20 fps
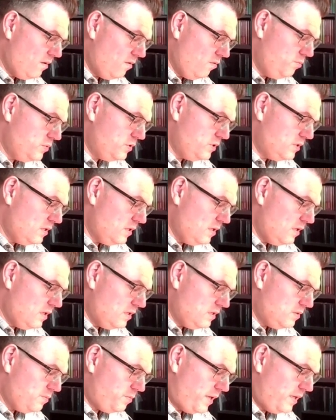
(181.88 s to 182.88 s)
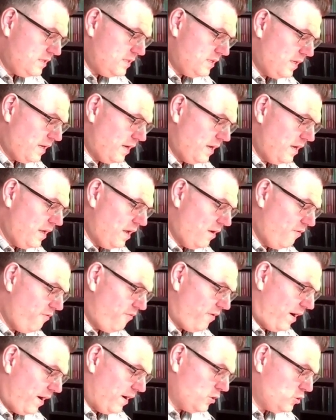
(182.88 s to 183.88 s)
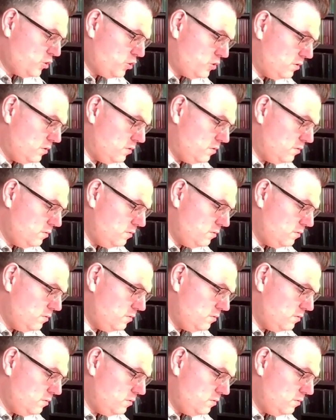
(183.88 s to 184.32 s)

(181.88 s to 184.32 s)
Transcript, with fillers: oops, it's basically a function.